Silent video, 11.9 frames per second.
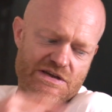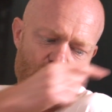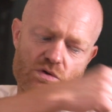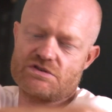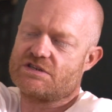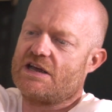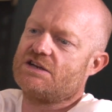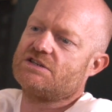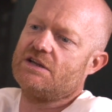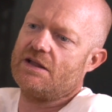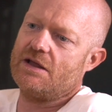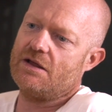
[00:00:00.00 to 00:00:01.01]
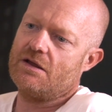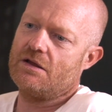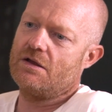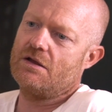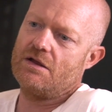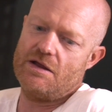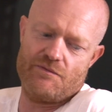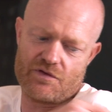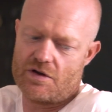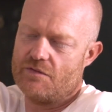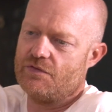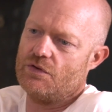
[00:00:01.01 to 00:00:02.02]
see what's actually there in
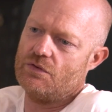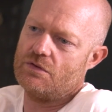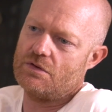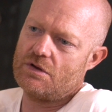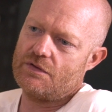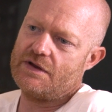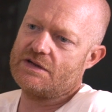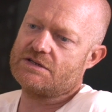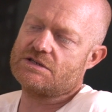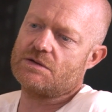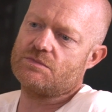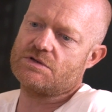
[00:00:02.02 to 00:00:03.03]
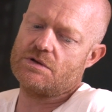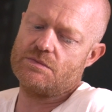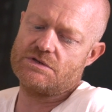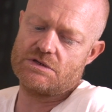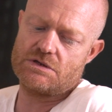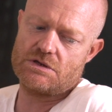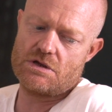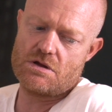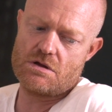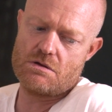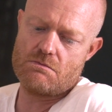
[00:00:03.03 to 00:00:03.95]
front of you. I think that sometimes that